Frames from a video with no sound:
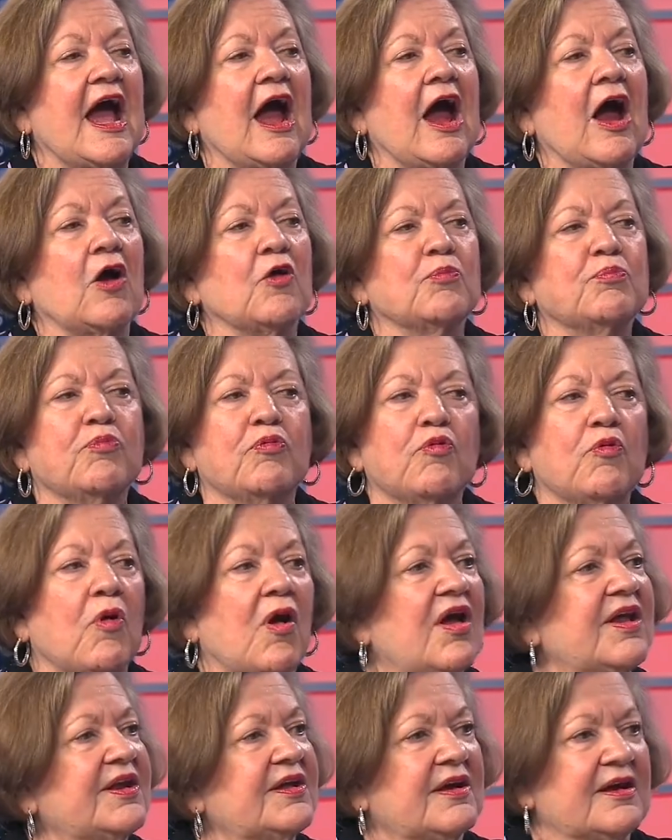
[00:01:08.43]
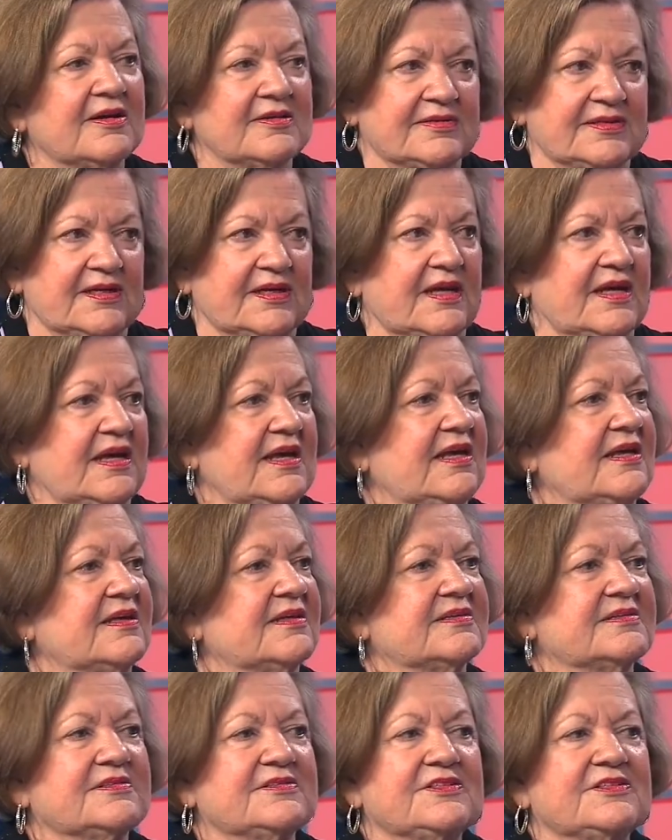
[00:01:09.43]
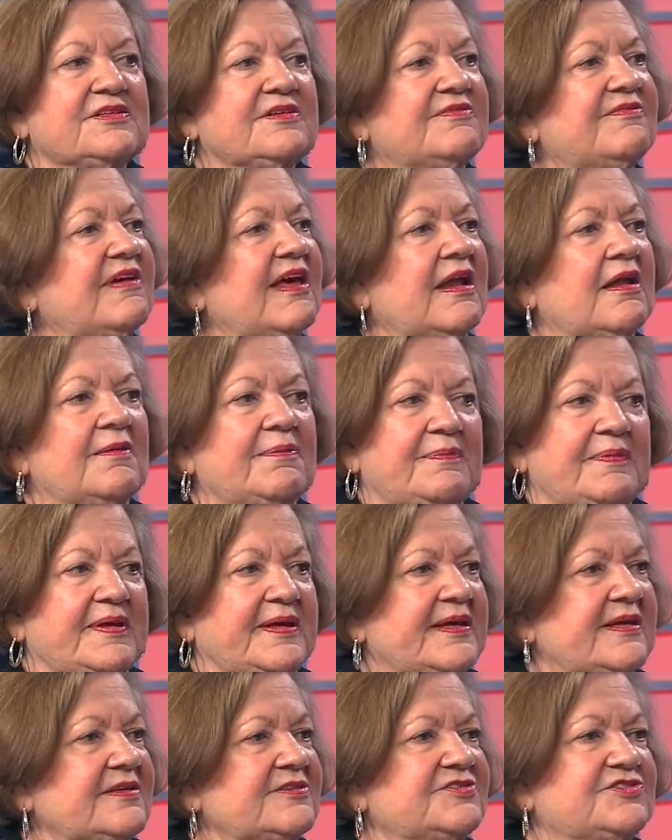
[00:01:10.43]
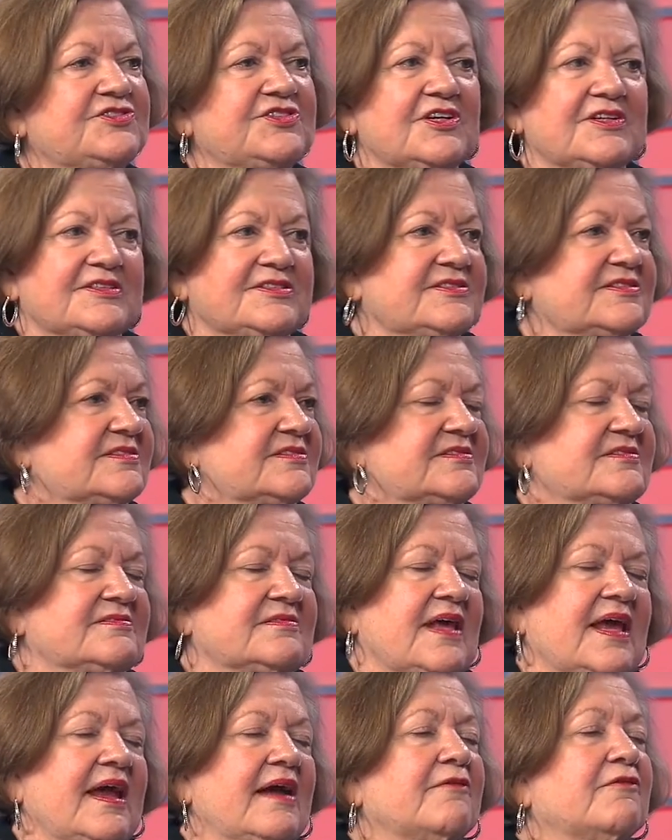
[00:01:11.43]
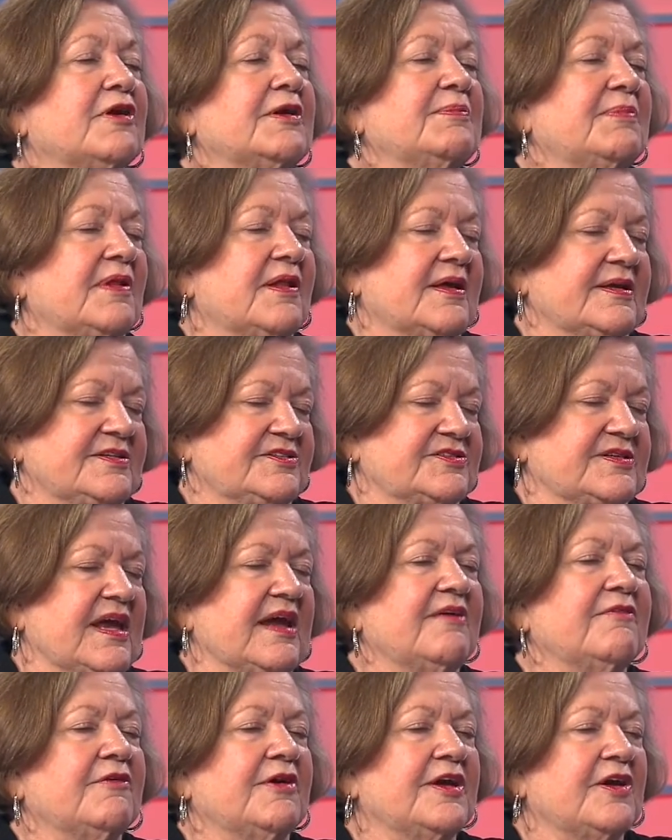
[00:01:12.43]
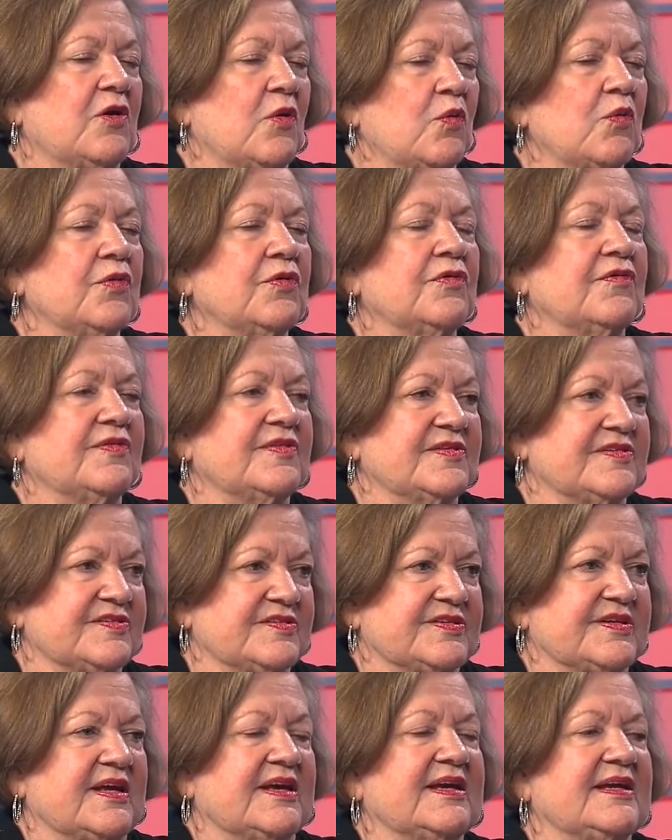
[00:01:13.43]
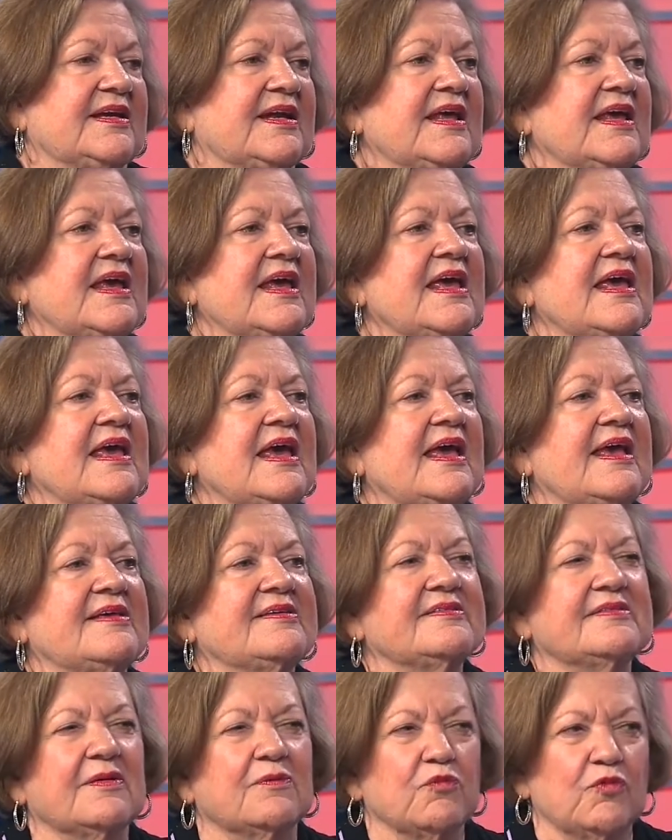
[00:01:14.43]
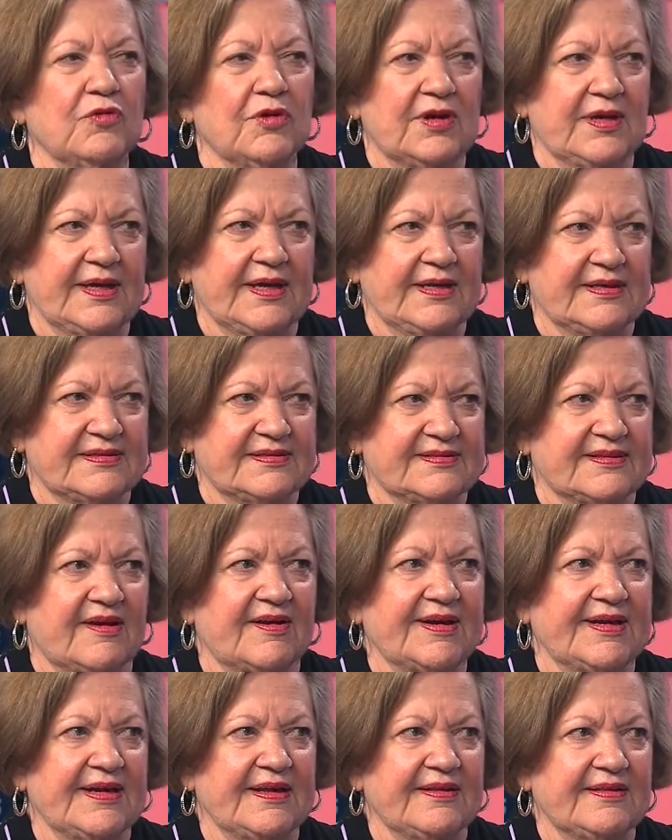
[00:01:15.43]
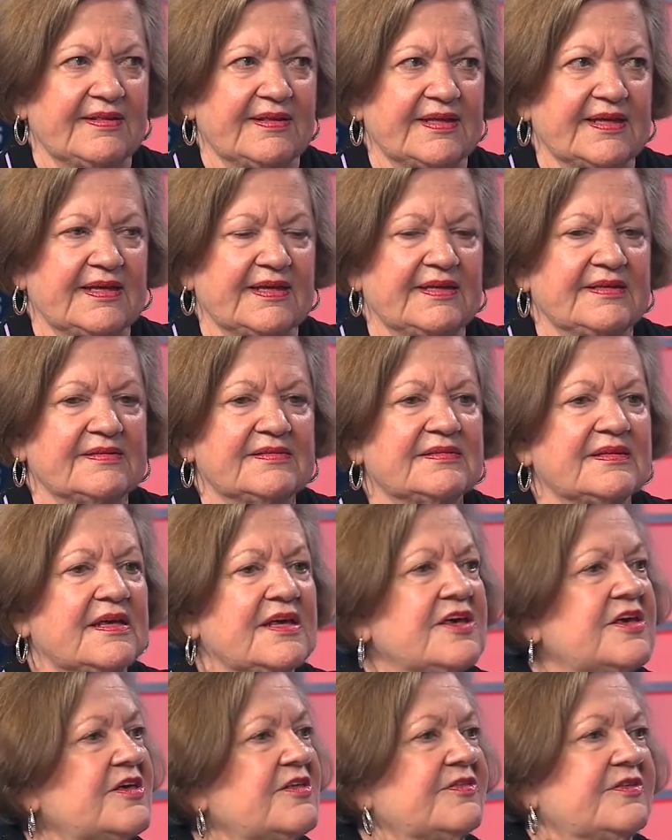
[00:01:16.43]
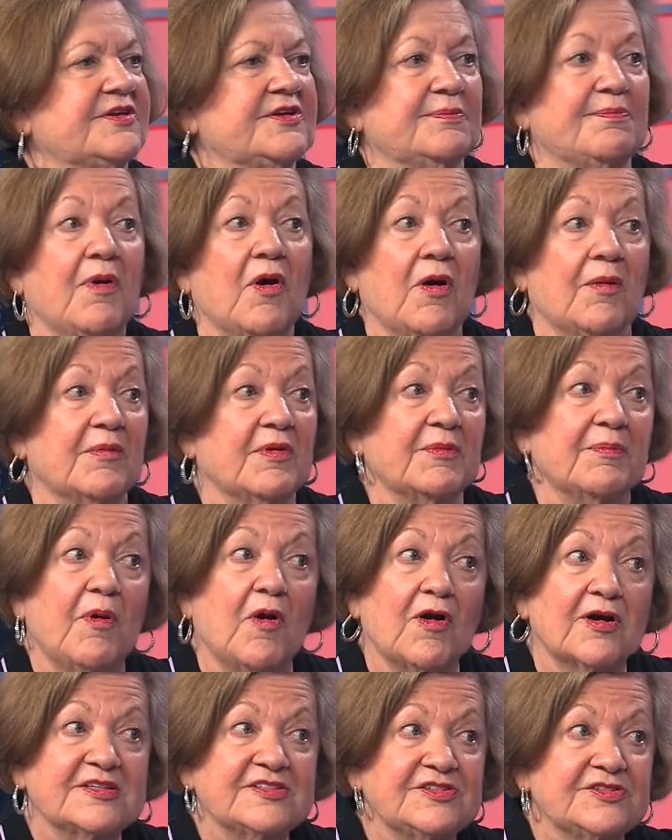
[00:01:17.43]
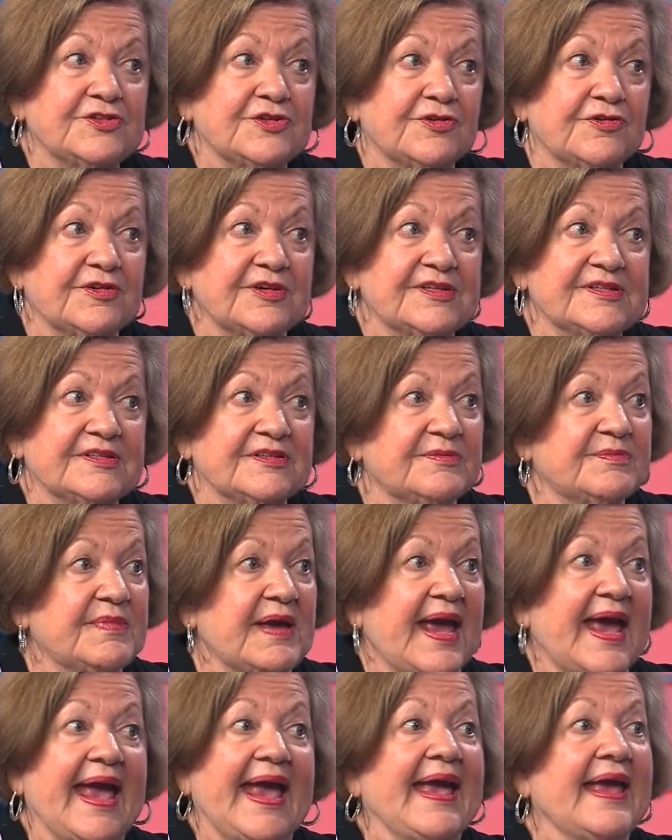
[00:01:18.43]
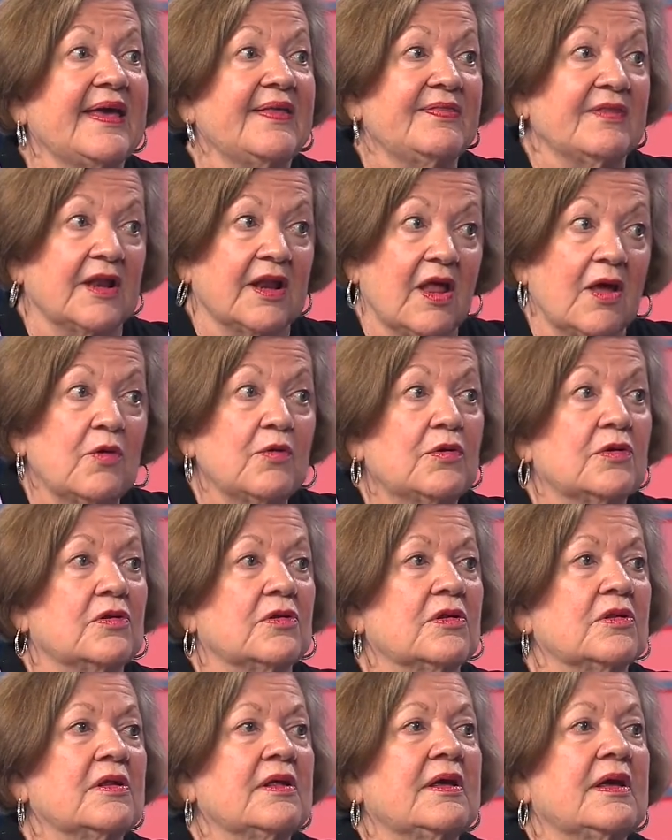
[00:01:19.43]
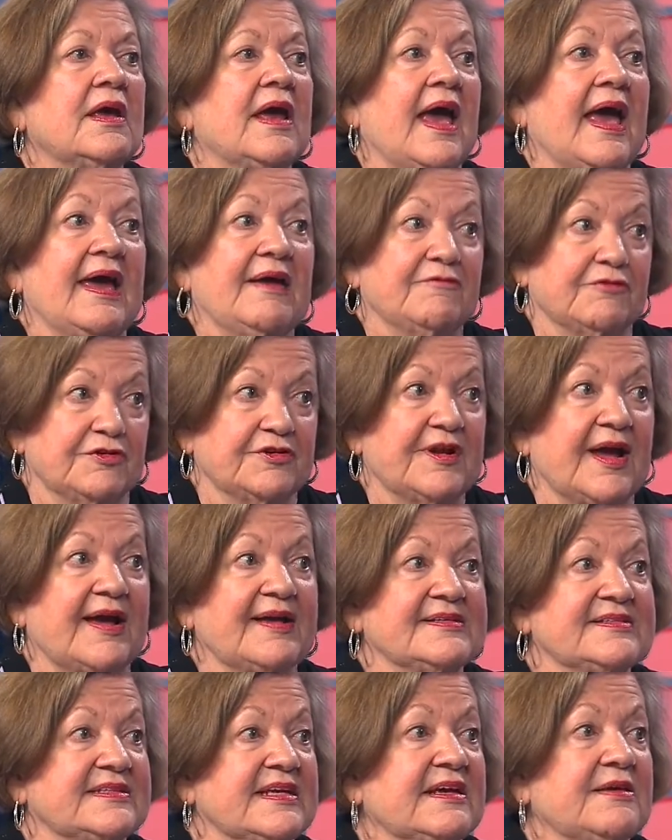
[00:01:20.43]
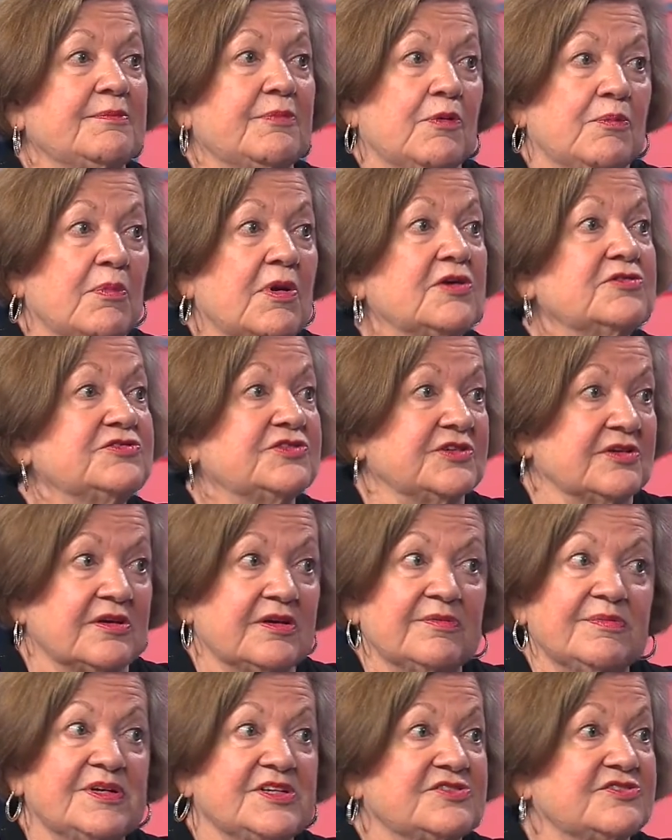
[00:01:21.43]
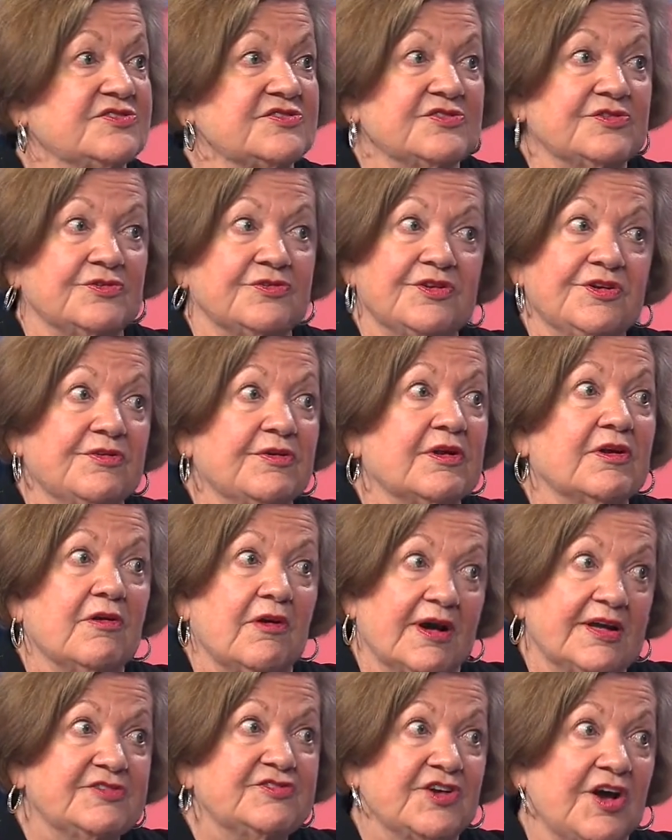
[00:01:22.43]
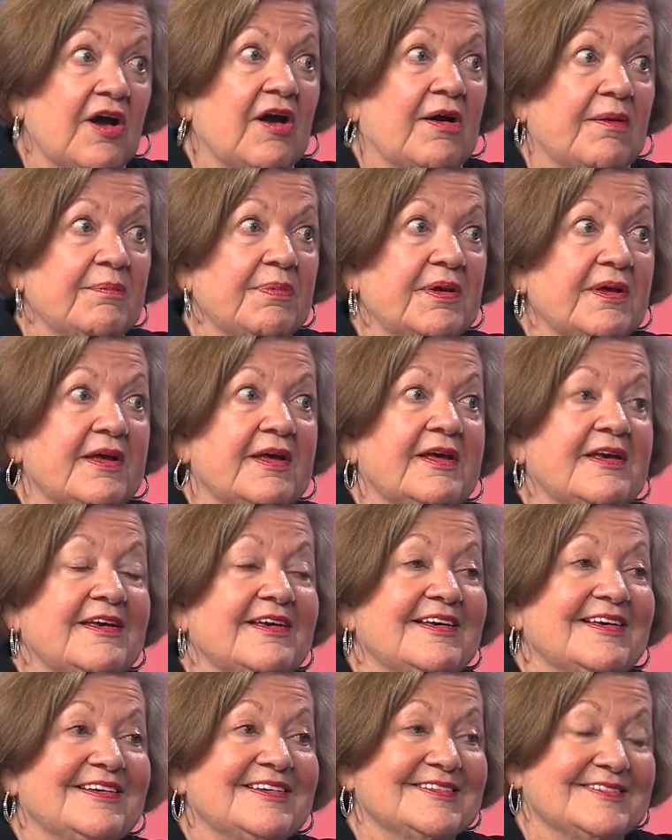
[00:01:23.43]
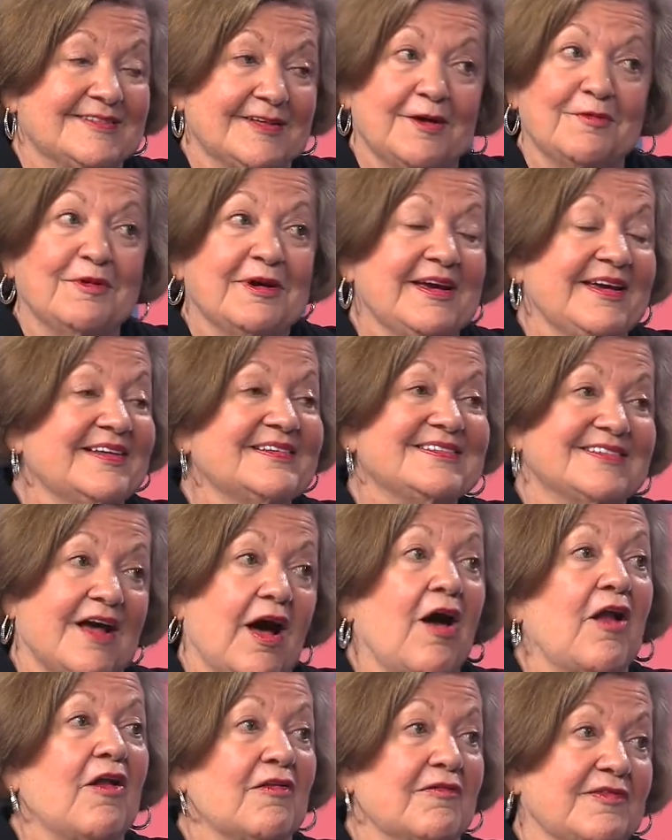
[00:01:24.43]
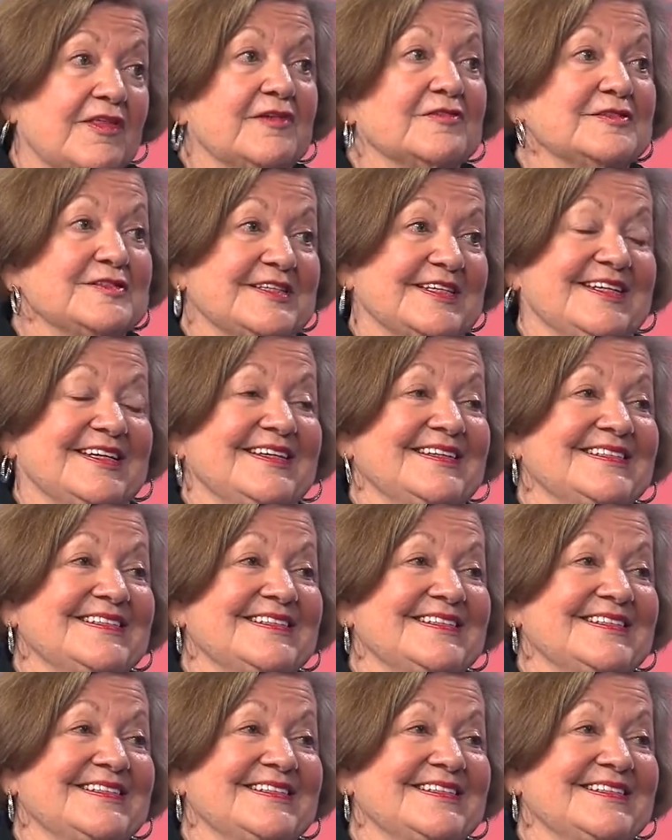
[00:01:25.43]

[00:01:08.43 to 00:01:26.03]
Our product is developing just every place, every corner of the state. Has some really exciting things. The Department of Parks and Tourism and the local advertising and promotion commissions are doing a great job. So it's all of those things.